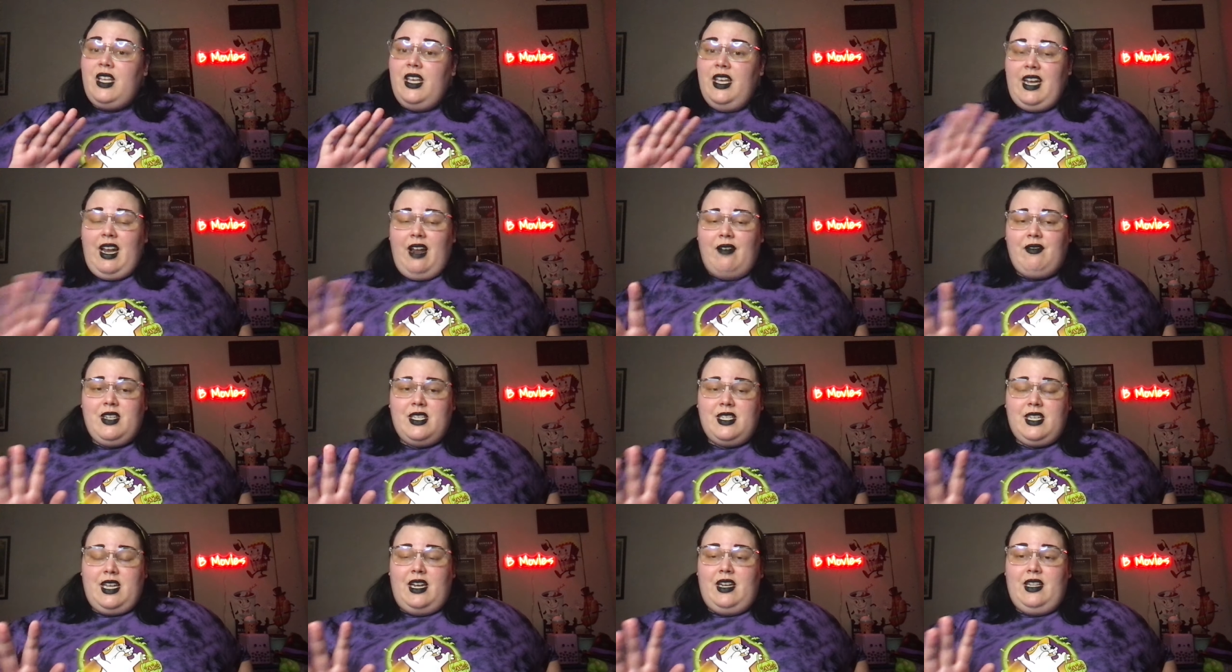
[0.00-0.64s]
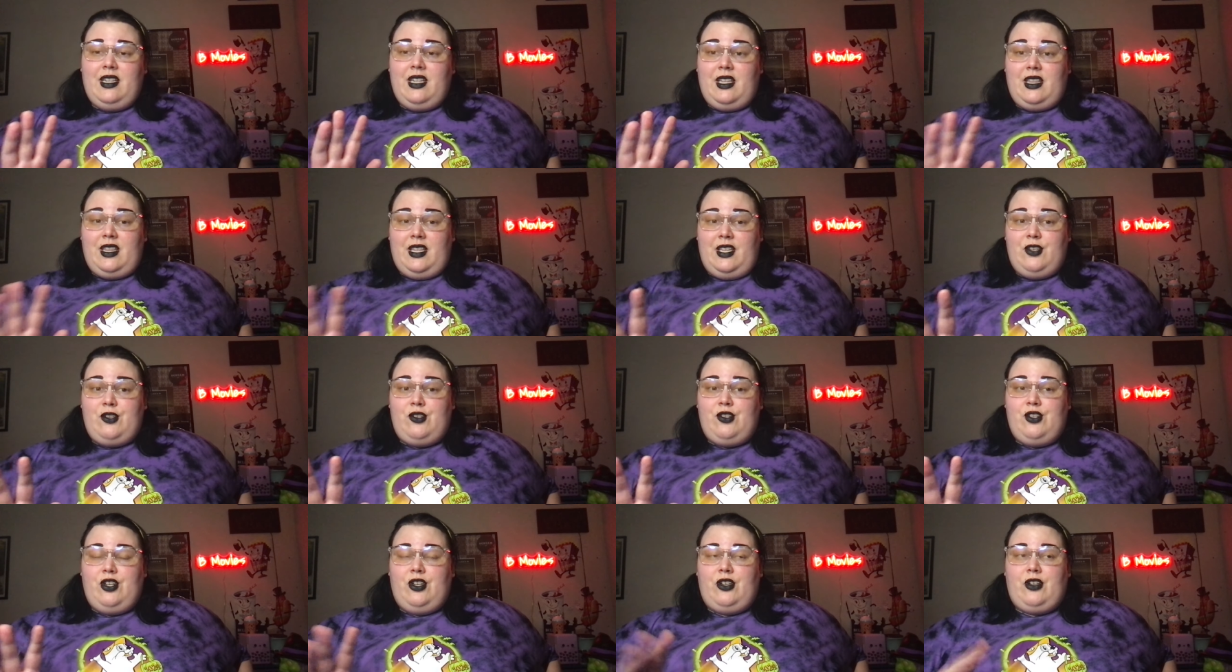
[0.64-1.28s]
And I've decided that
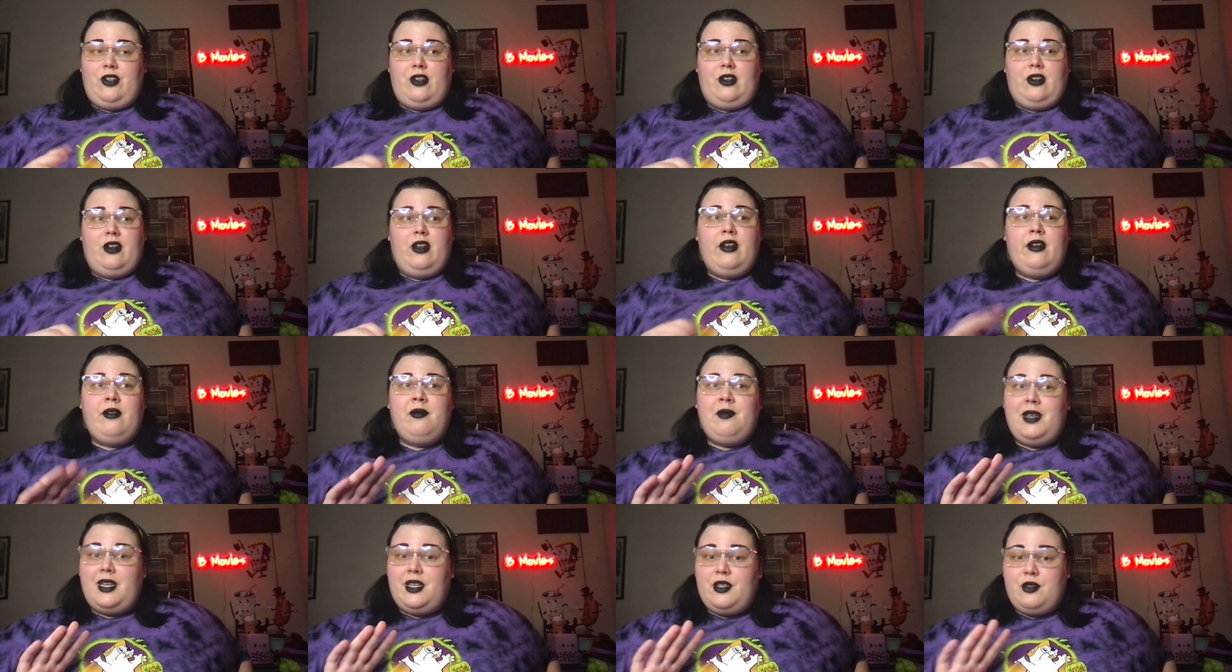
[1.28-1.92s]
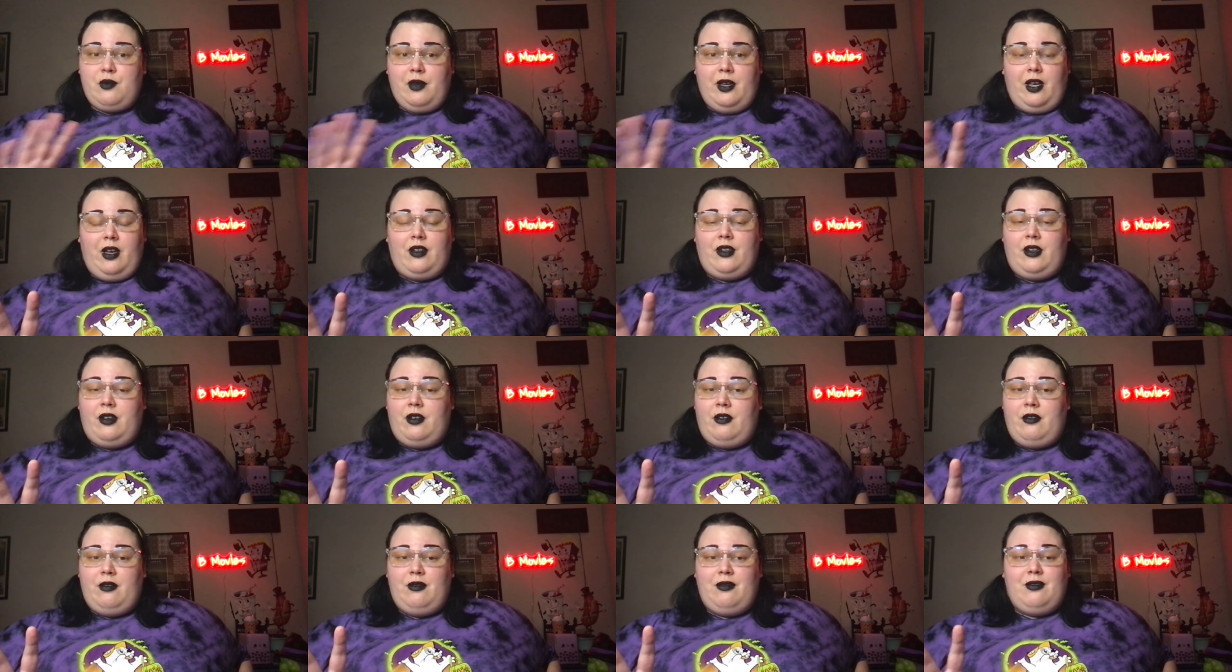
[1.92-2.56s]
this year, because we all
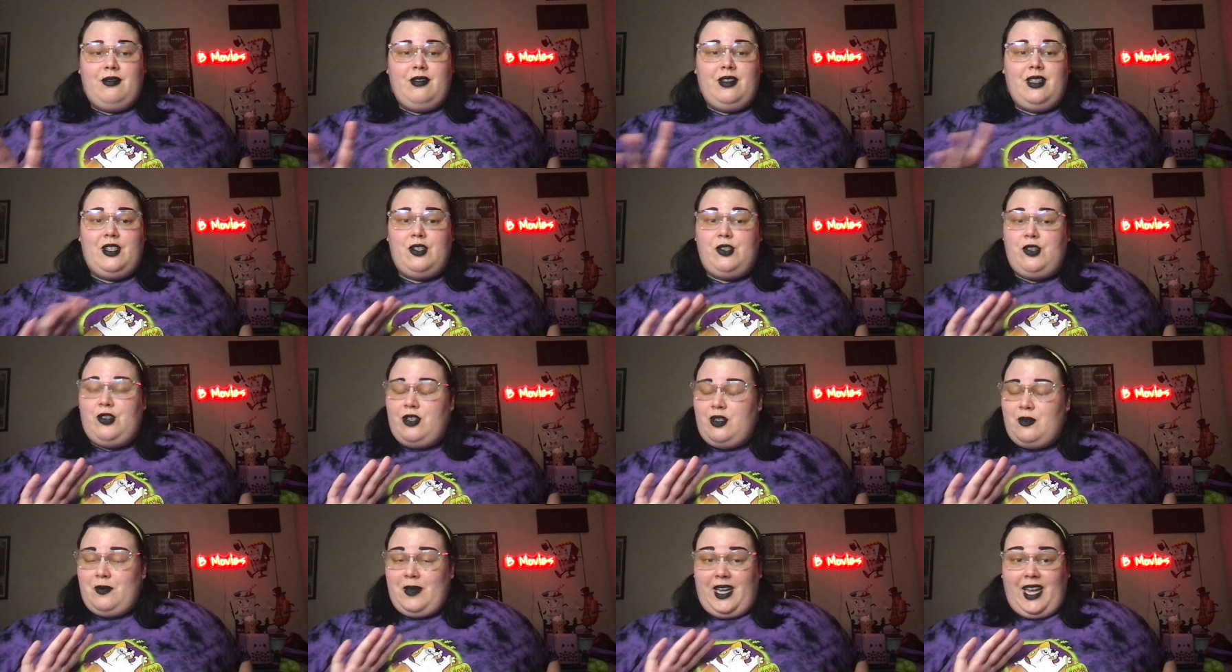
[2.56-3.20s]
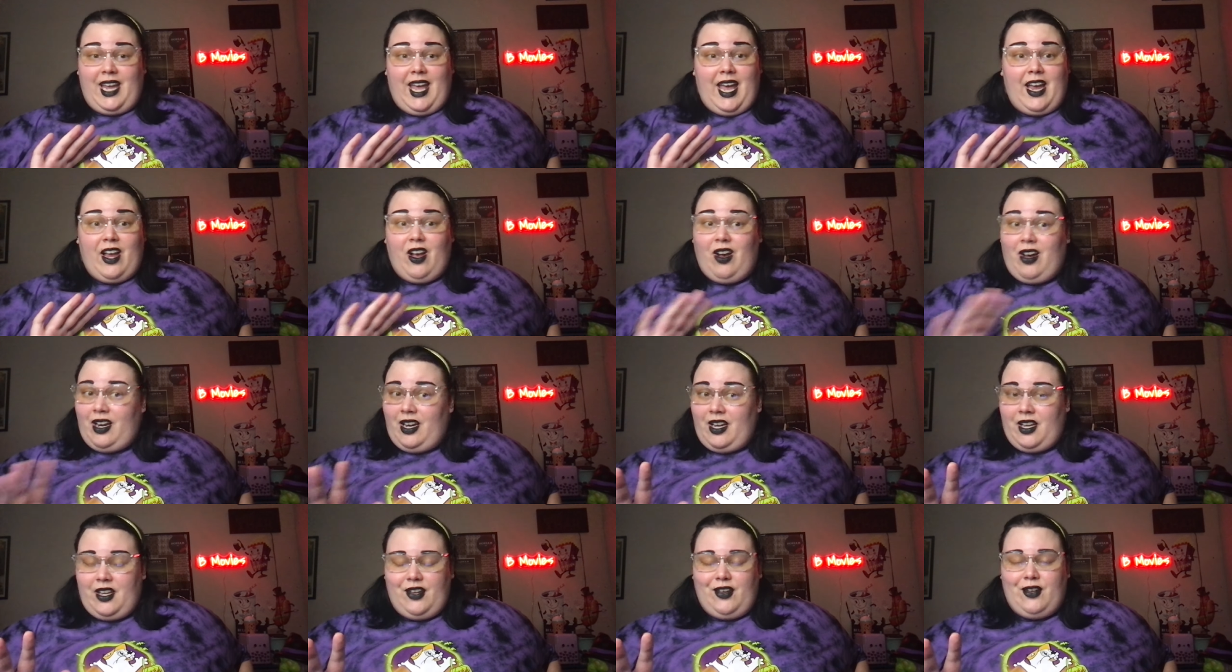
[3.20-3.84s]
know this year has been a
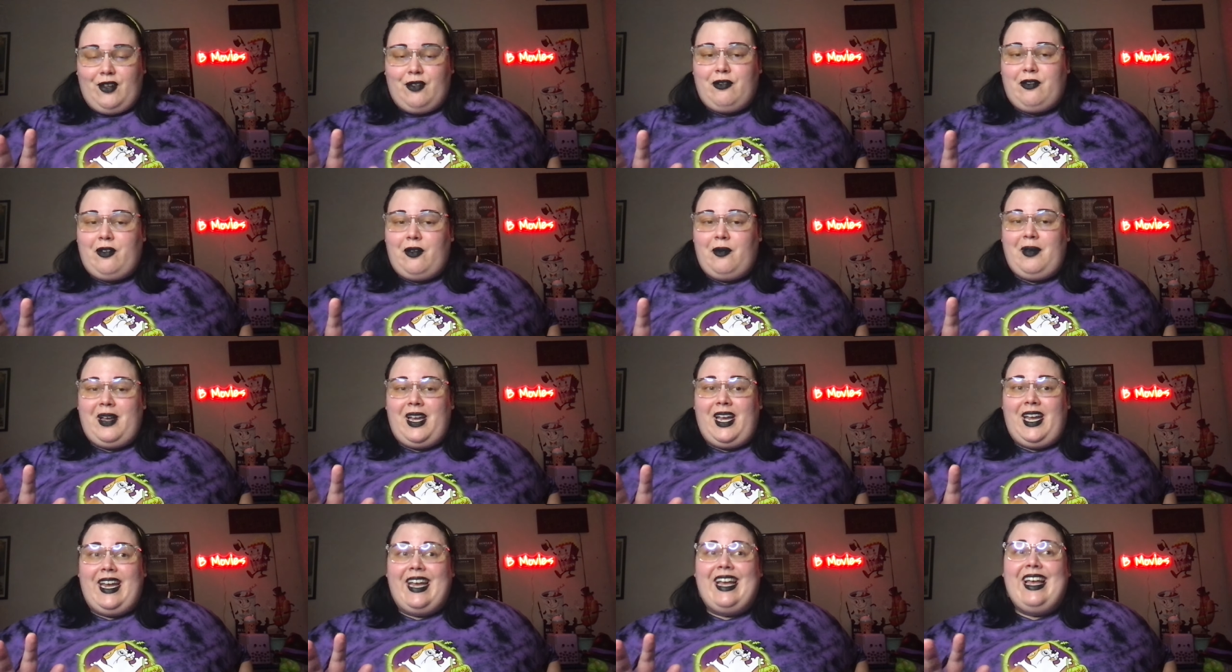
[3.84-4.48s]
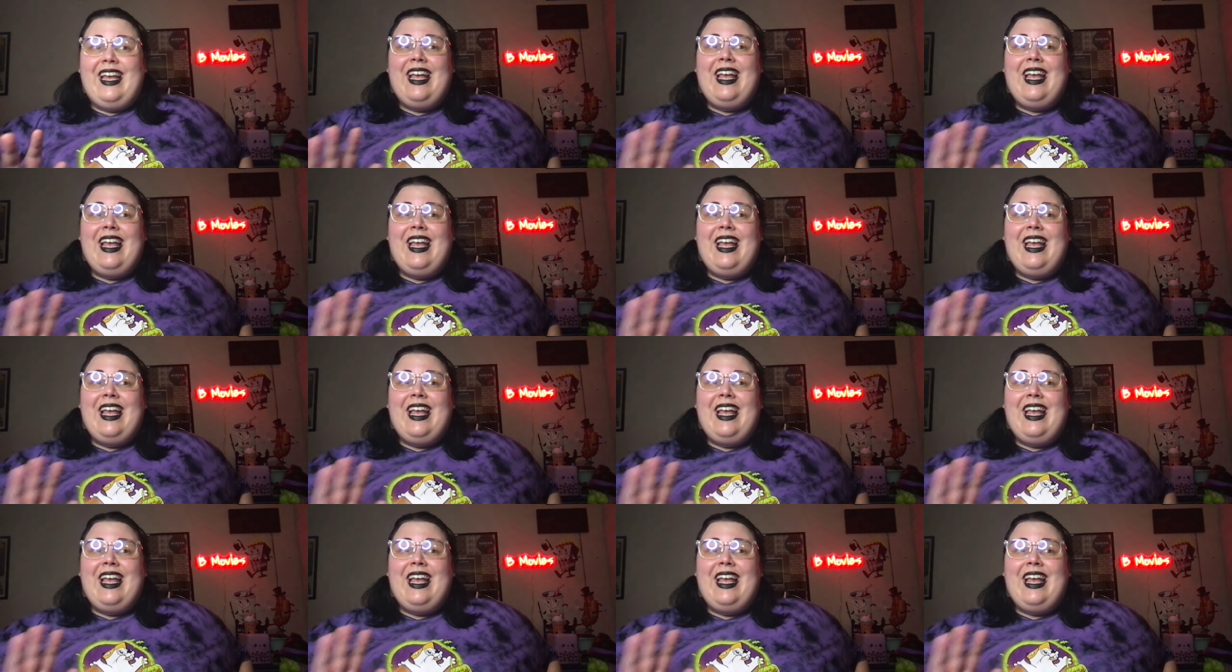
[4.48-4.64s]
chaotic year for me,